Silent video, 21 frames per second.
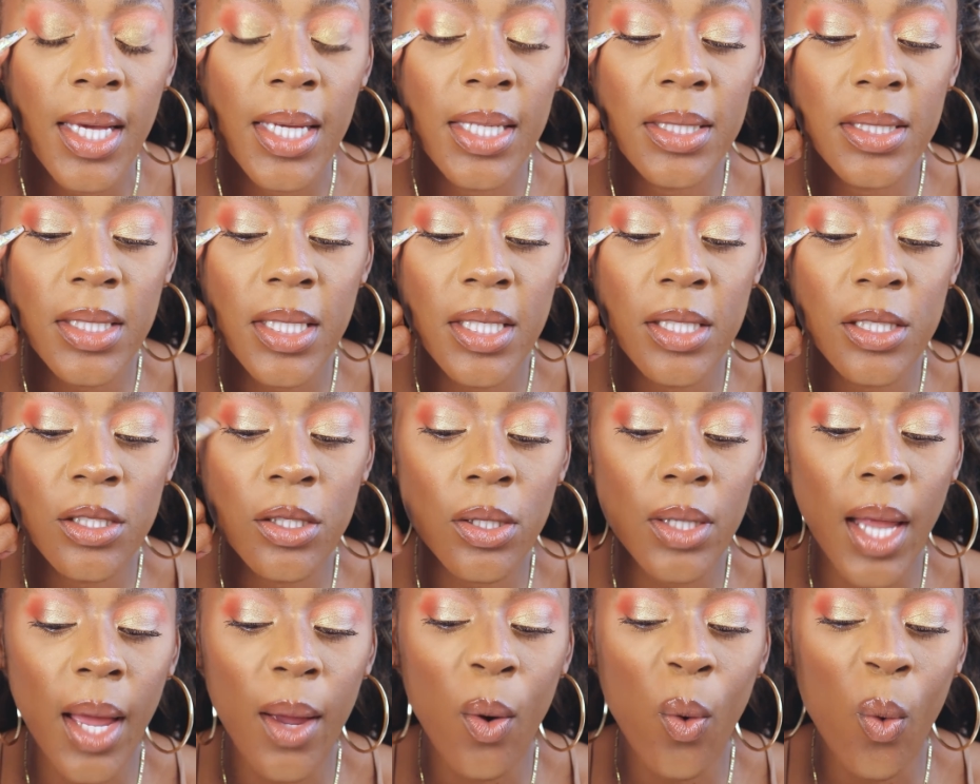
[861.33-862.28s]
intenser
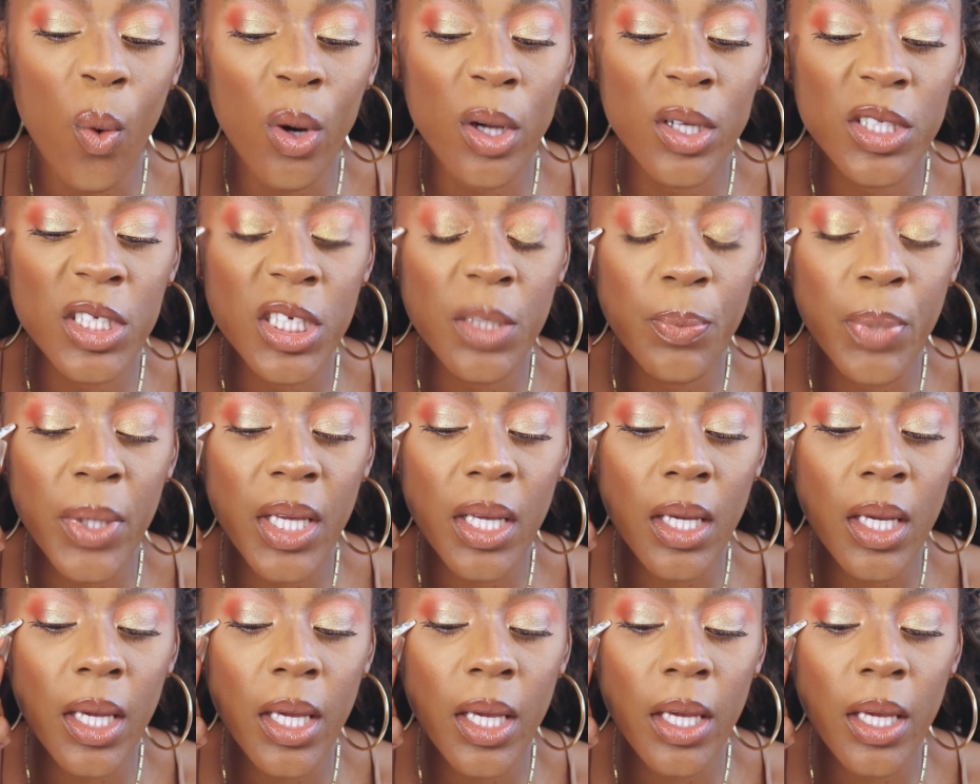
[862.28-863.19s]
like orangey pink